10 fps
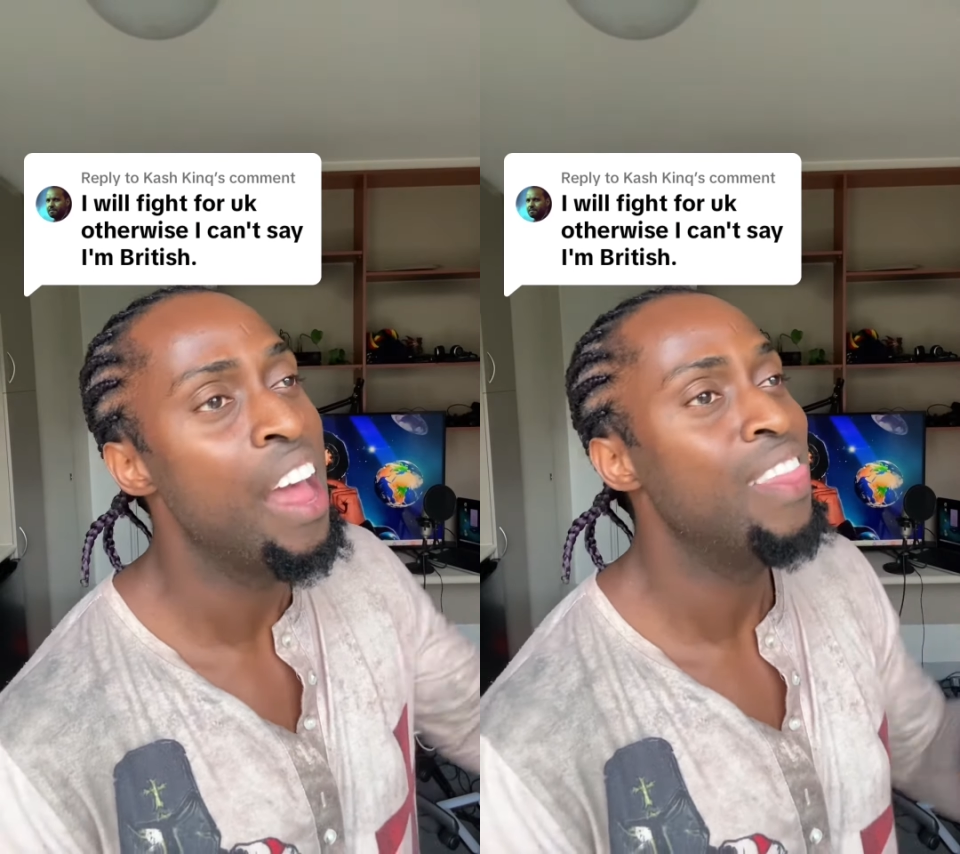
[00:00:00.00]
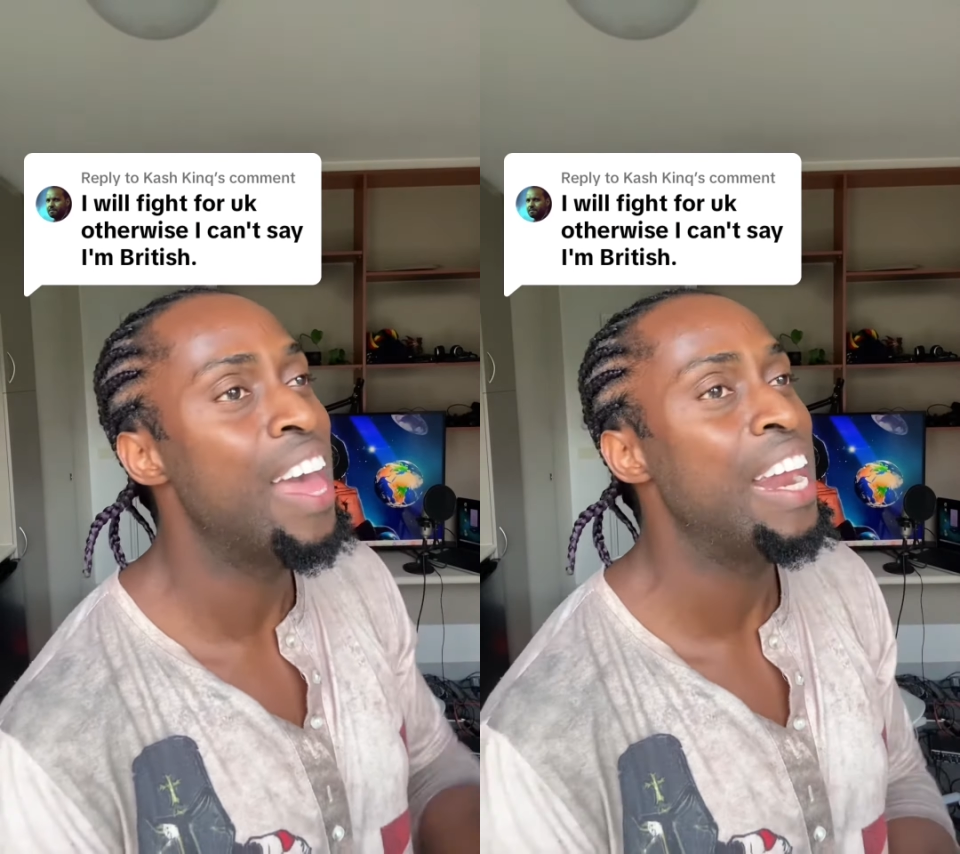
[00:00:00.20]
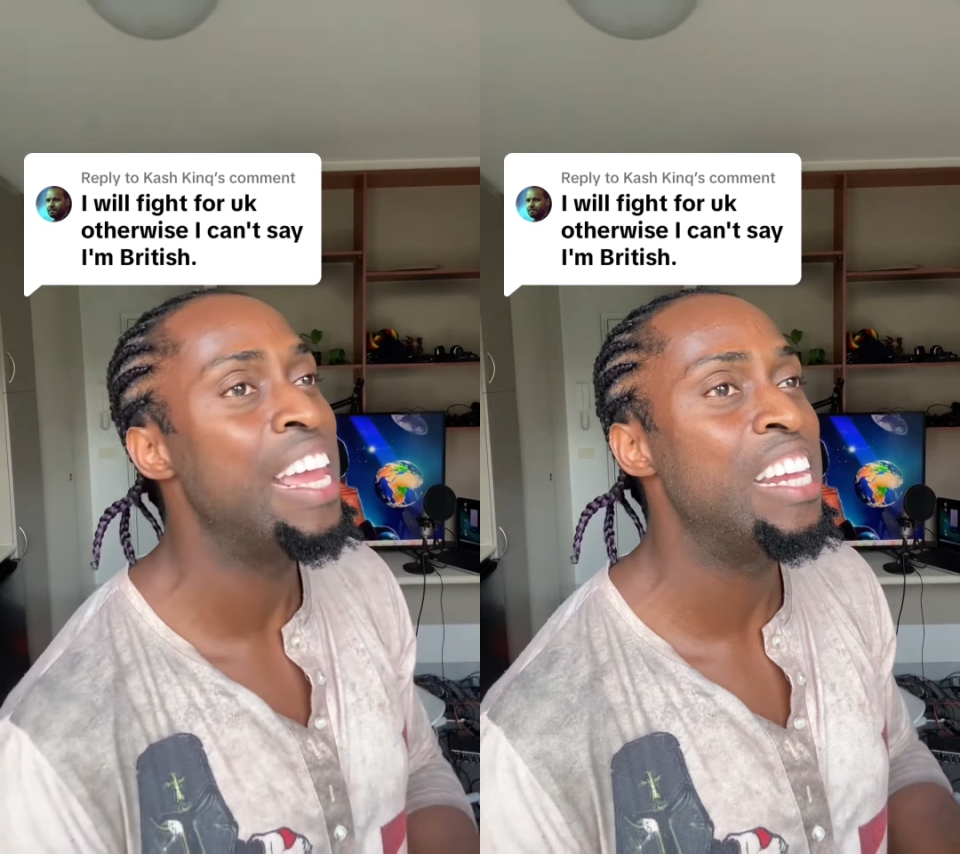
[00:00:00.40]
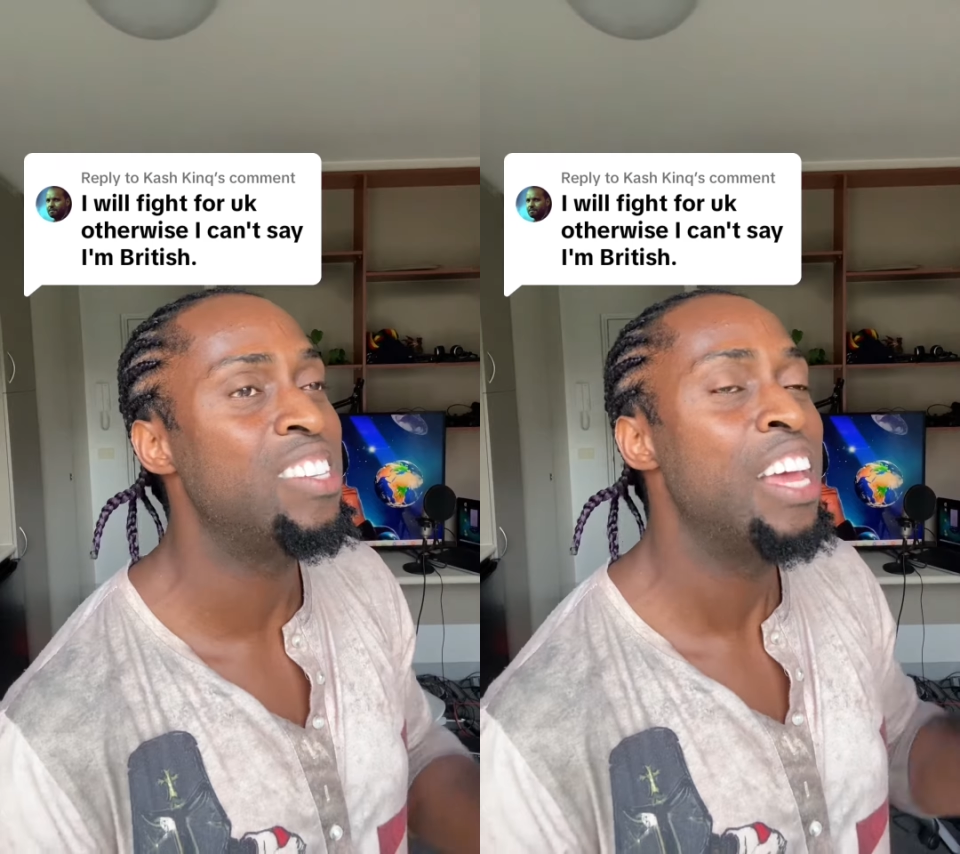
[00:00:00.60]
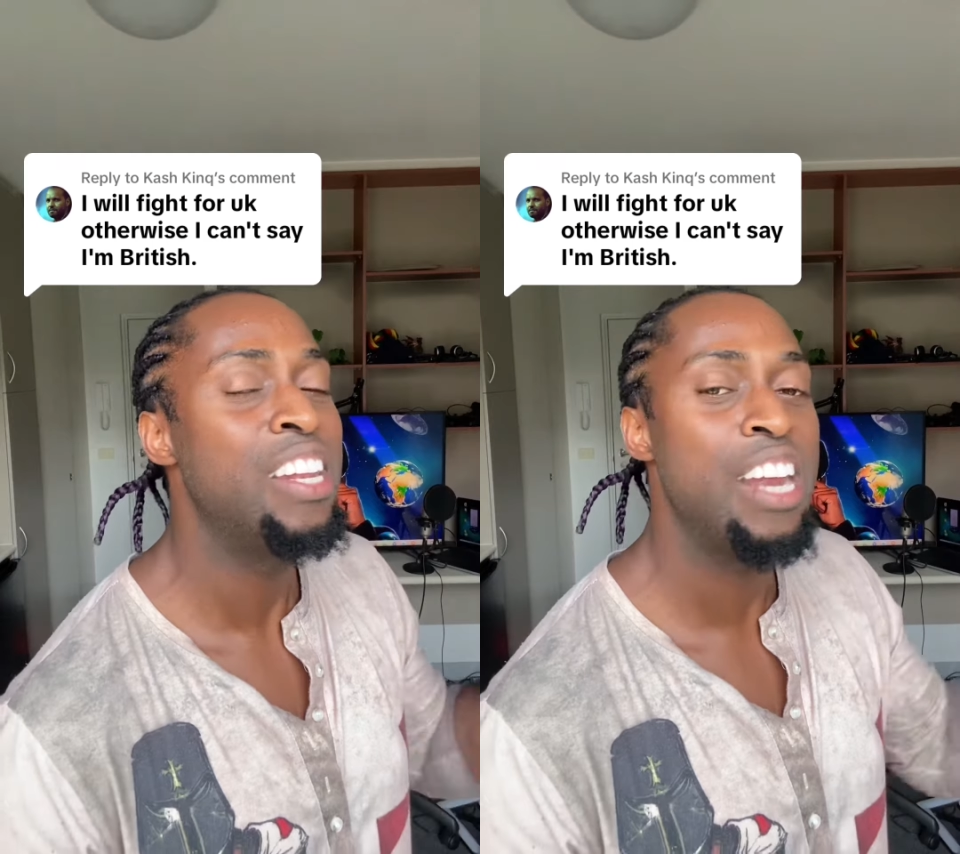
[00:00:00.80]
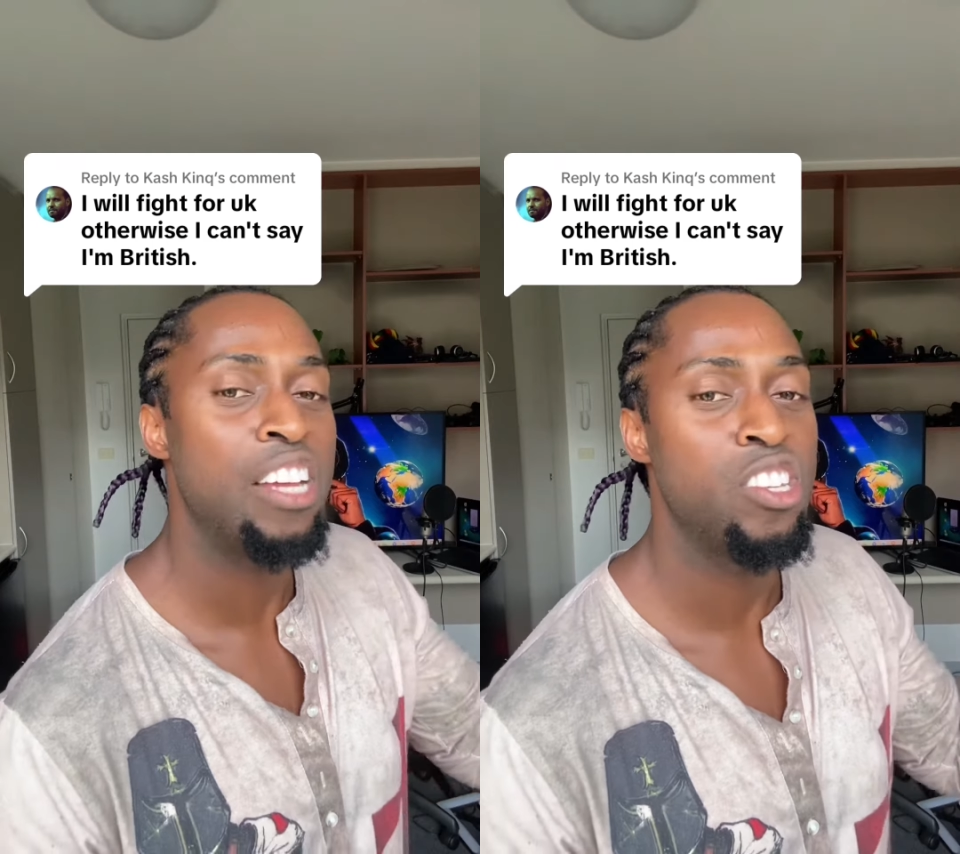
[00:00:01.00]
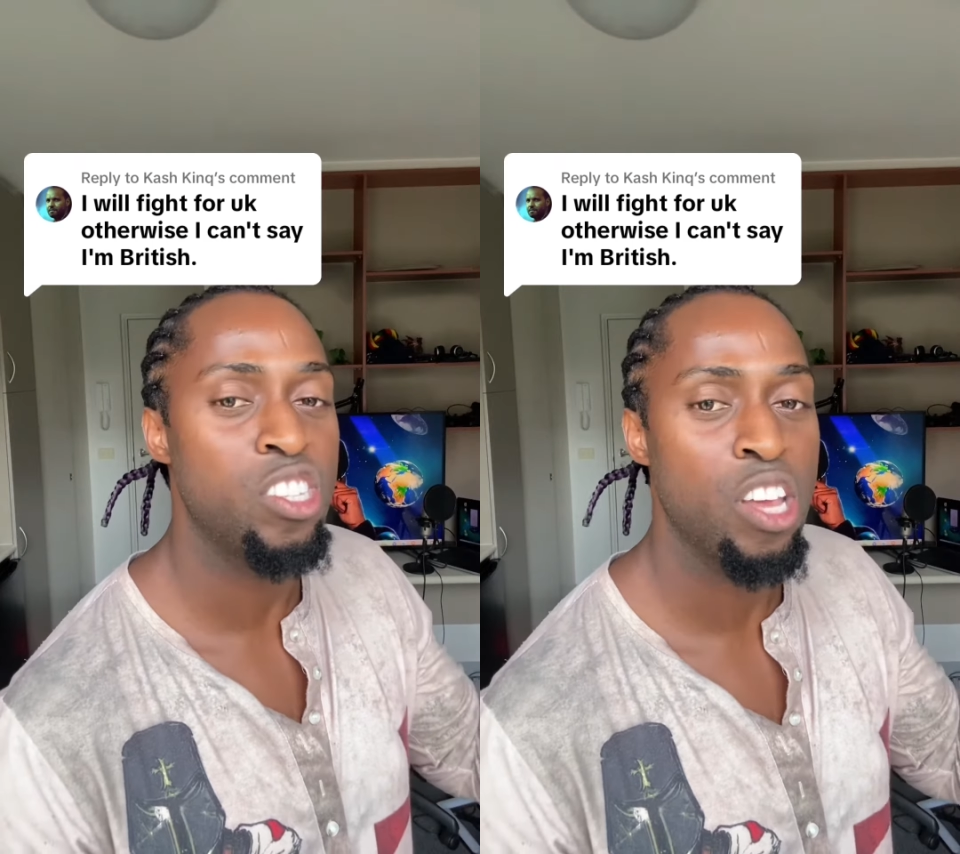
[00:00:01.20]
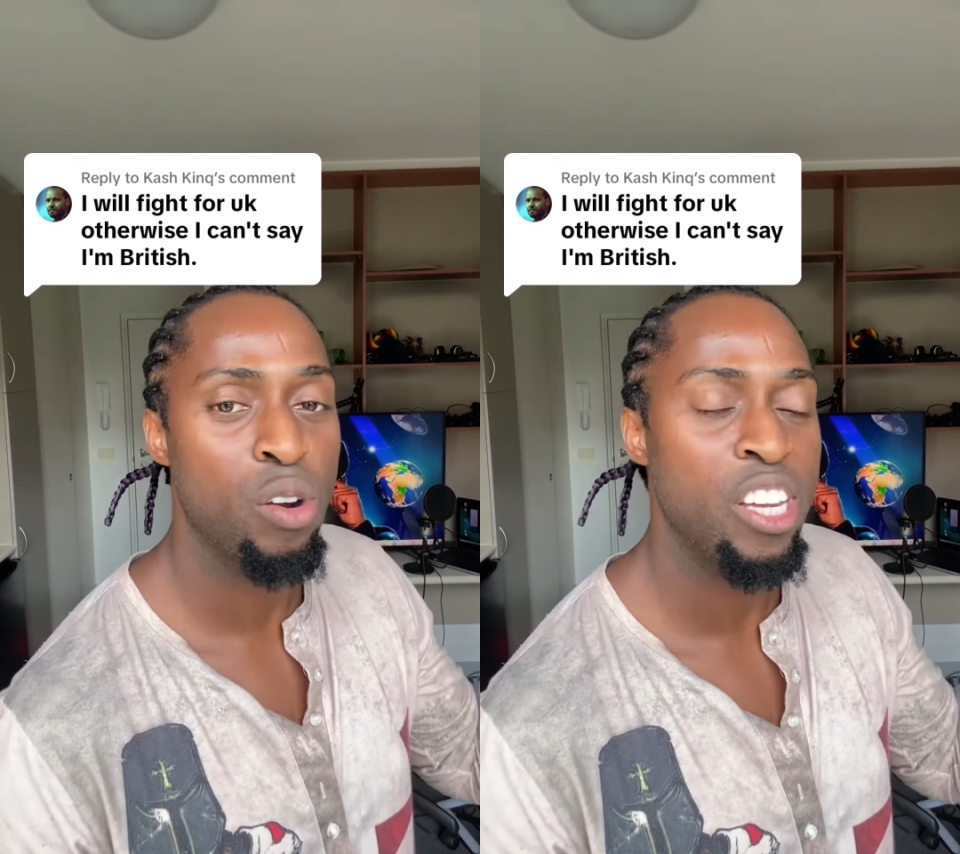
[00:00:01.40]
that it is necessary